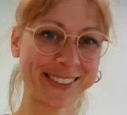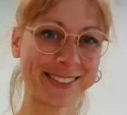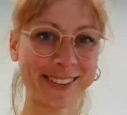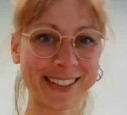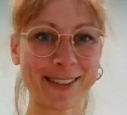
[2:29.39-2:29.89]

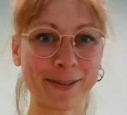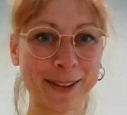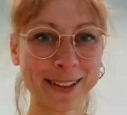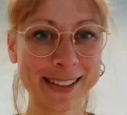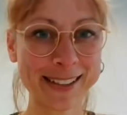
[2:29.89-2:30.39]
And I think we're
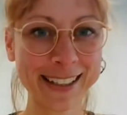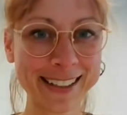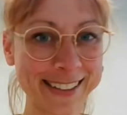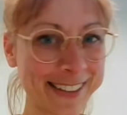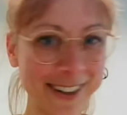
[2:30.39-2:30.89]
all
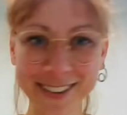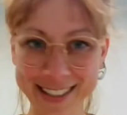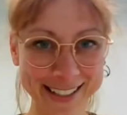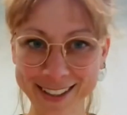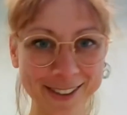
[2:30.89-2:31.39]
excited. No,
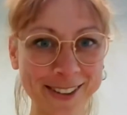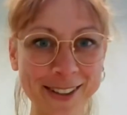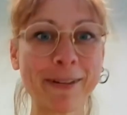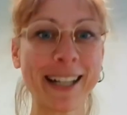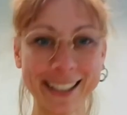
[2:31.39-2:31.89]
it's not true.
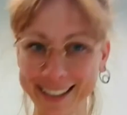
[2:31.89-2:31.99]
But...